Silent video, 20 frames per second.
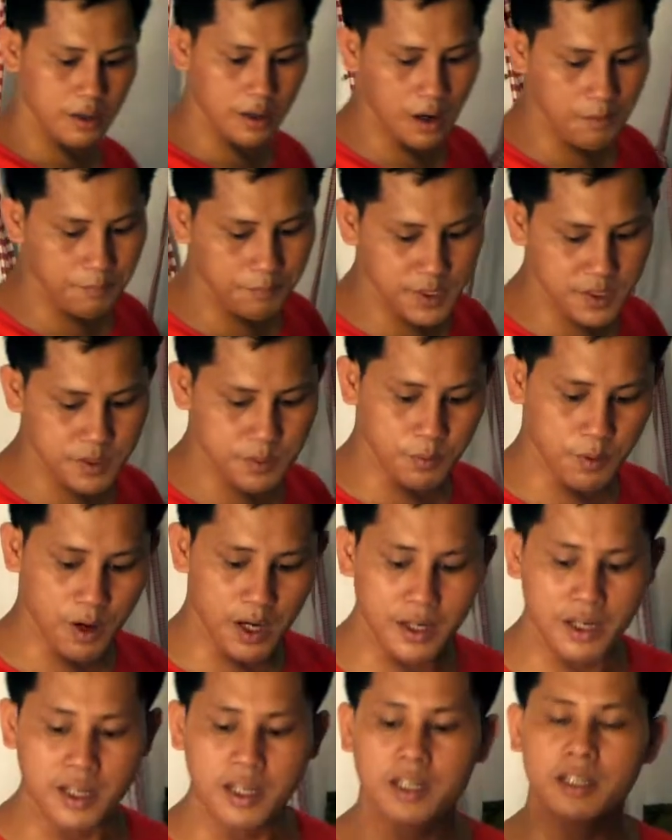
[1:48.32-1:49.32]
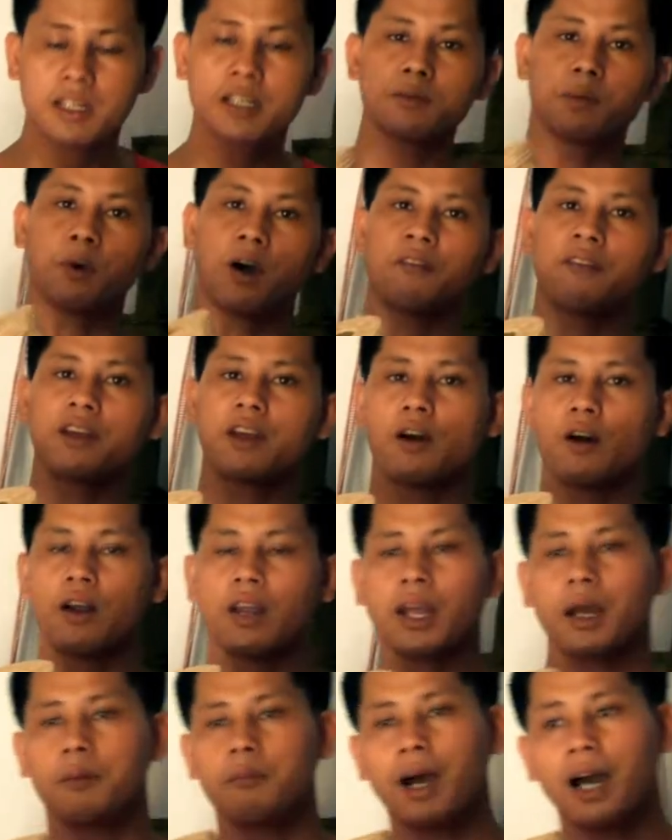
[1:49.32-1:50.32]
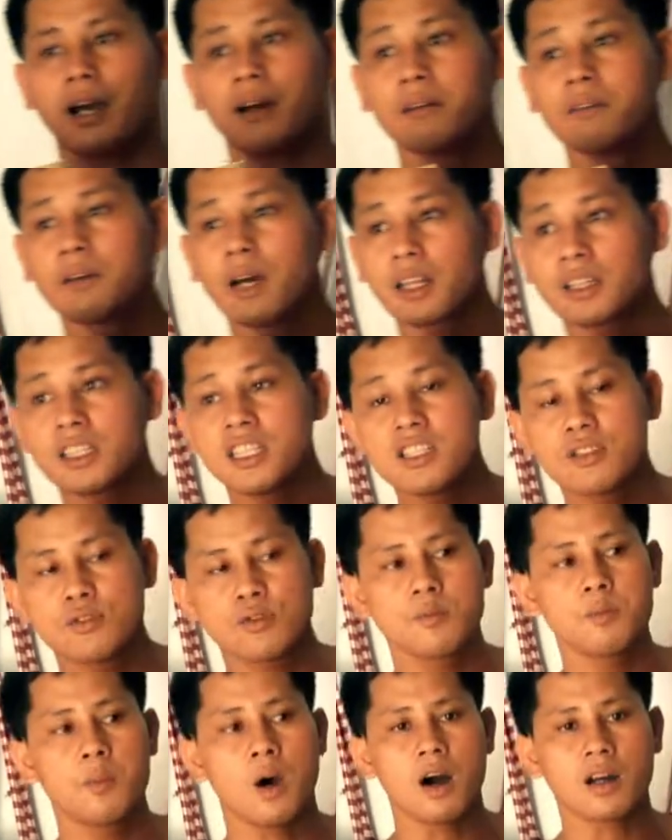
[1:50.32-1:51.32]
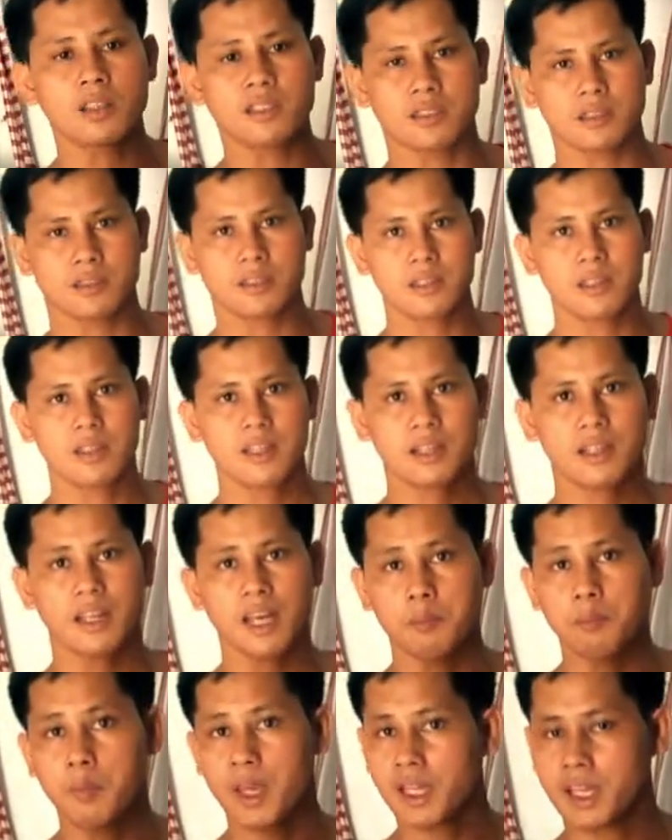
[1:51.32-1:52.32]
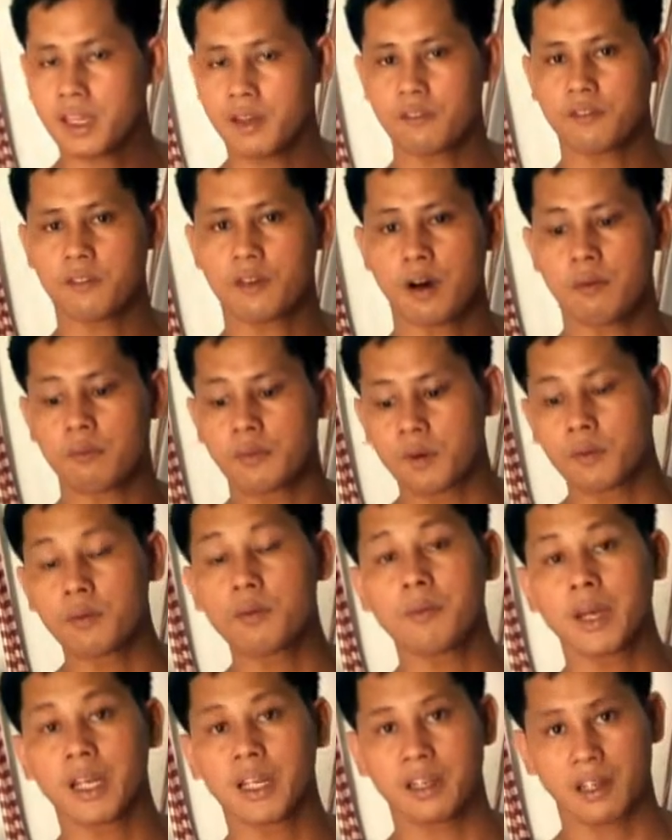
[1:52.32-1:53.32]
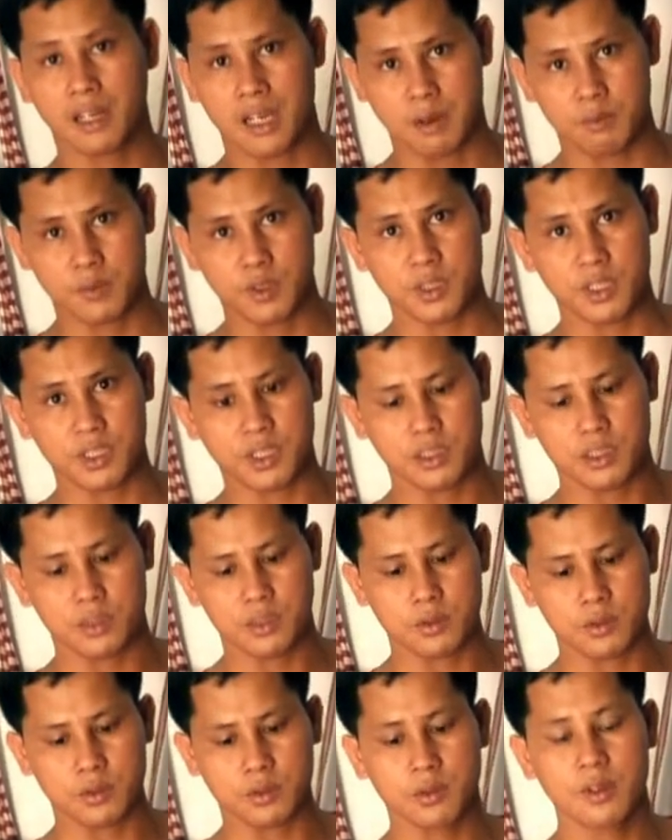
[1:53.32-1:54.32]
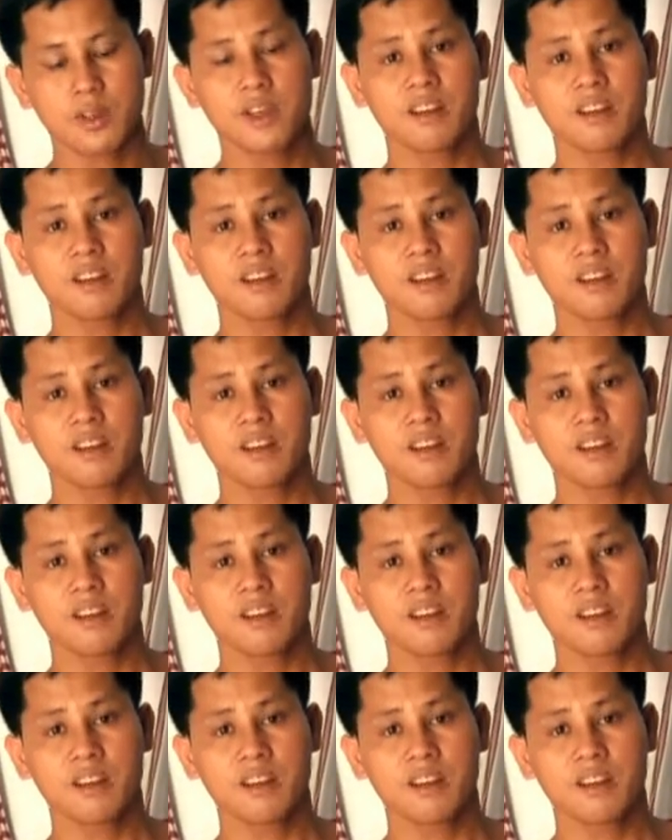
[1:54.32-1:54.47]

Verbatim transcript: of this one. This one we calling about uh, tissue boxes that making from the women in community too.